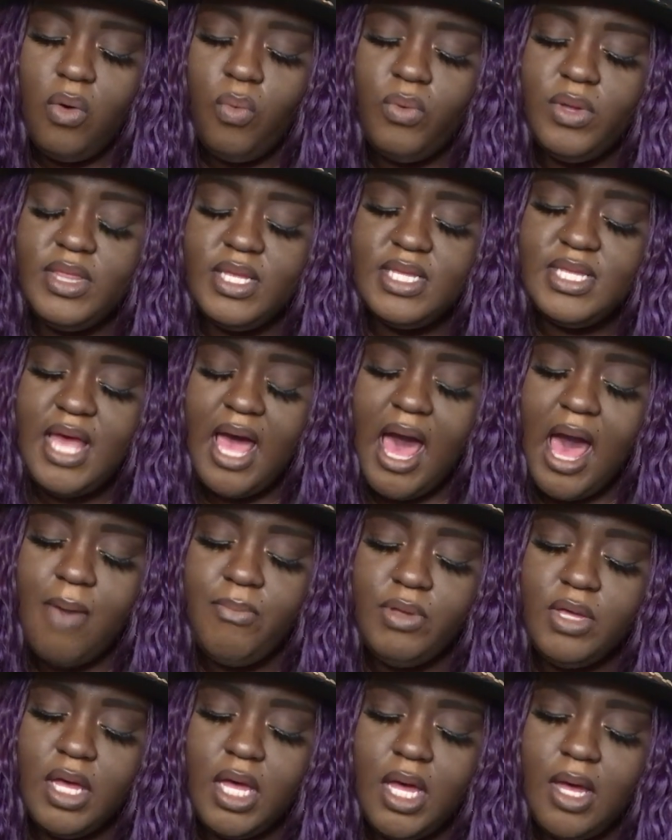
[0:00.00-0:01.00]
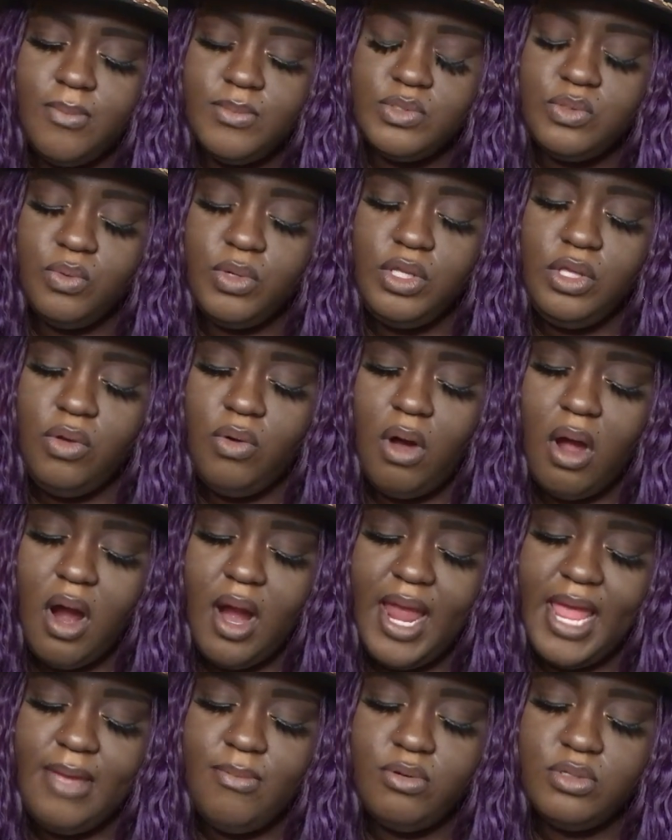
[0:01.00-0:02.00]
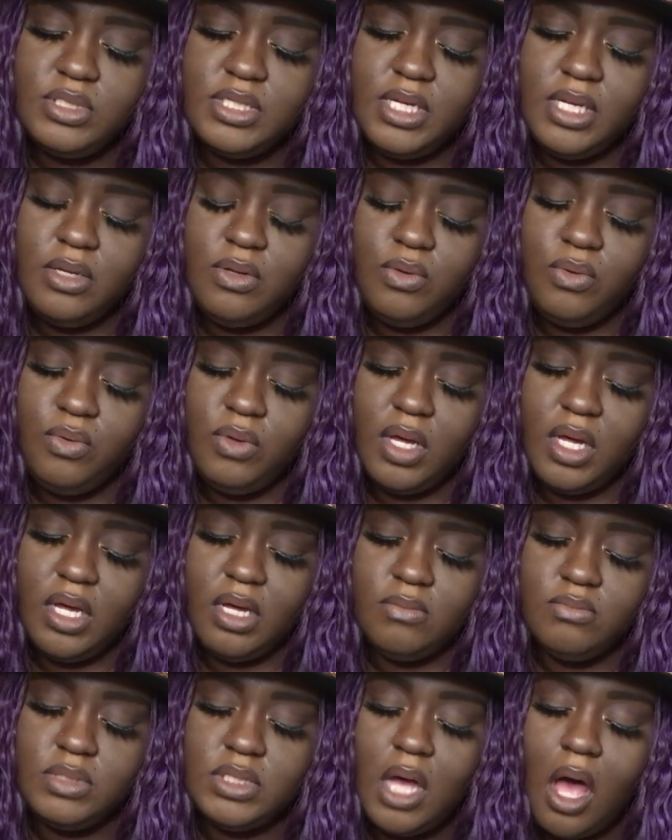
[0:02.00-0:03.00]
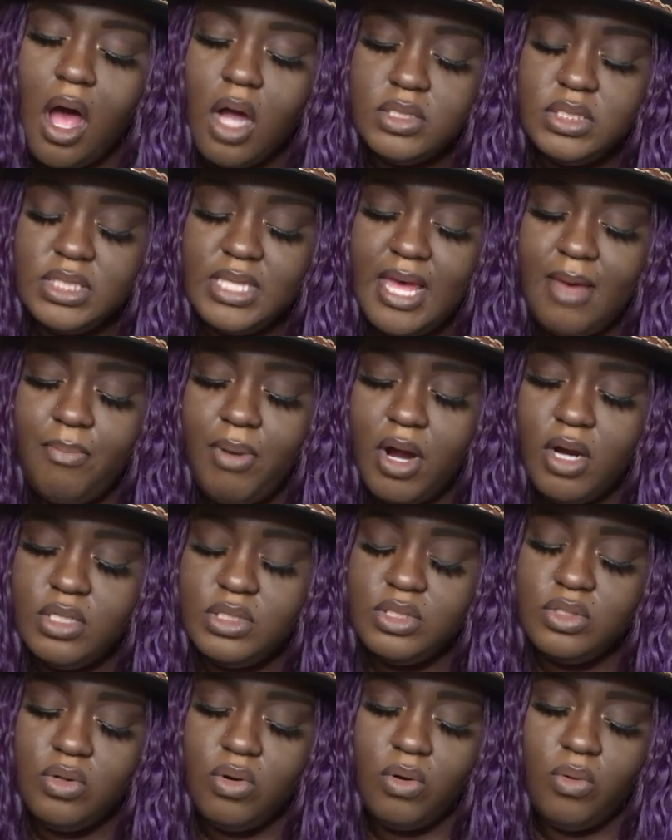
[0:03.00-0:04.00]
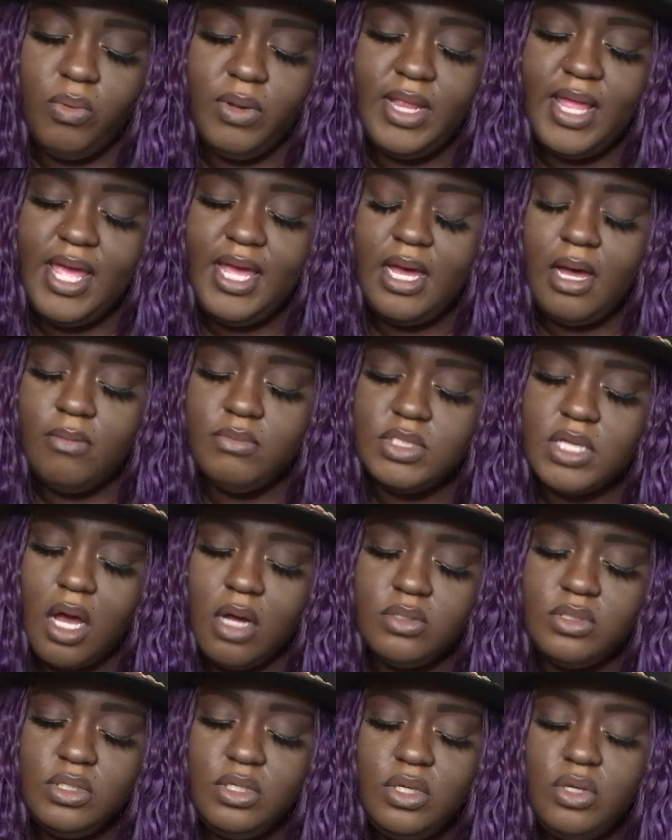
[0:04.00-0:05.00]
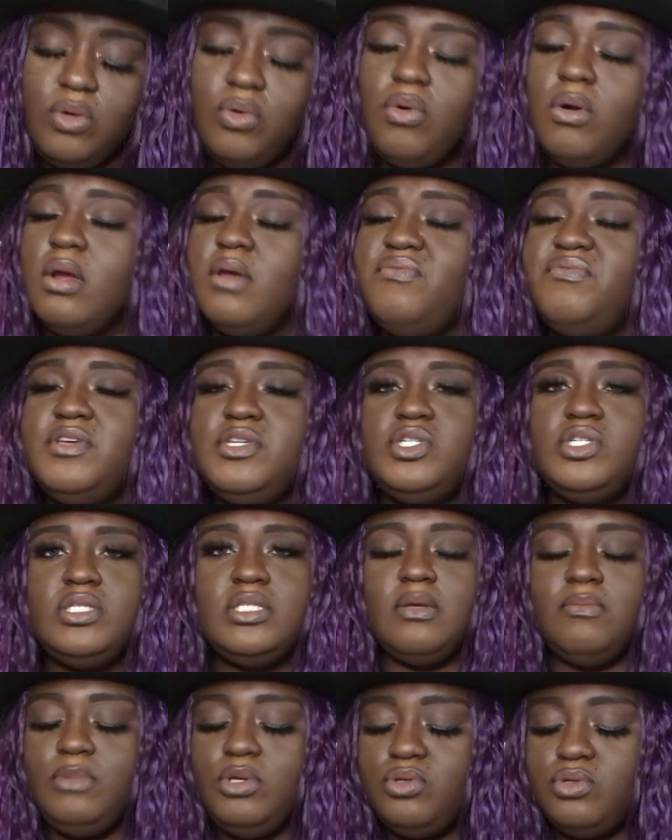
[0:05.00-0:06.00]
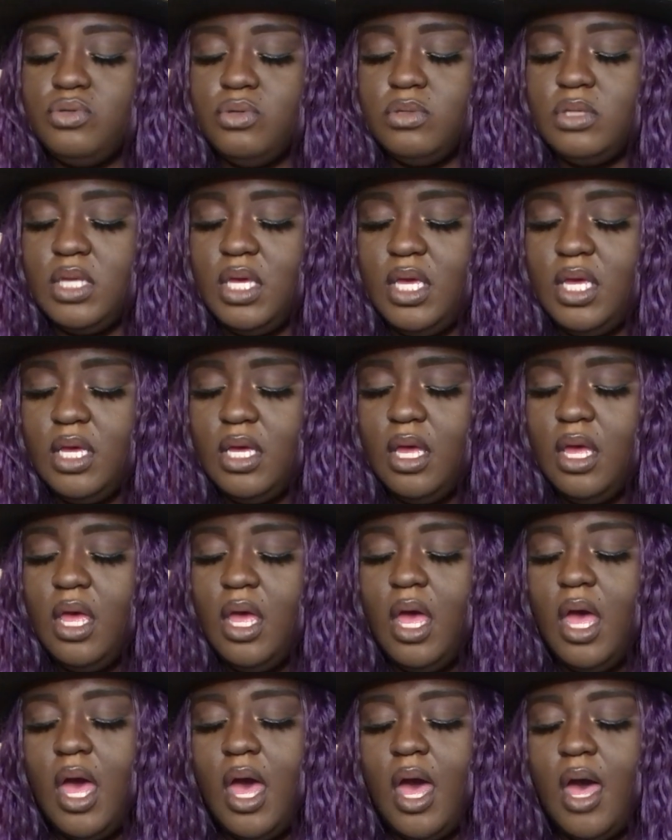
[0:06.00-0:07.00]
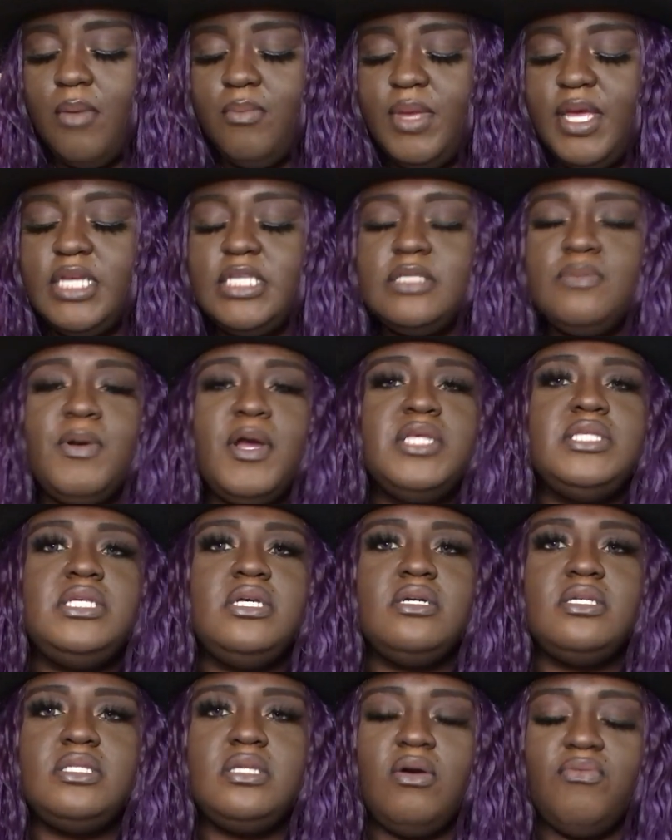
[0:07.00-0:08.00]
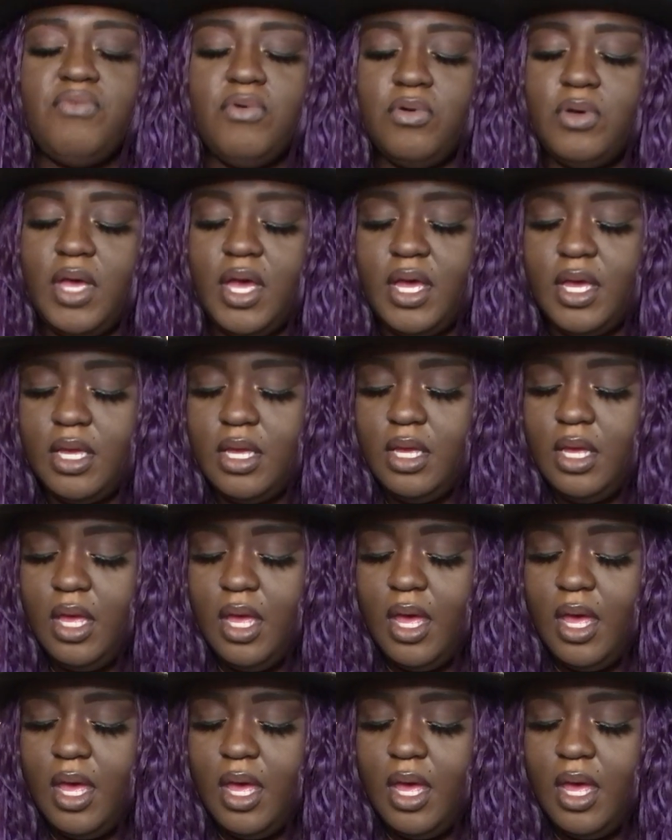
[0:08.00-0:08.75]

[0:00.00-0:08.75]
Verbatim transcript: when the time comes when you are able to um, talk to that person, or when they come talk to you, or if it's just a mutual thing, um, express yourself. Okay,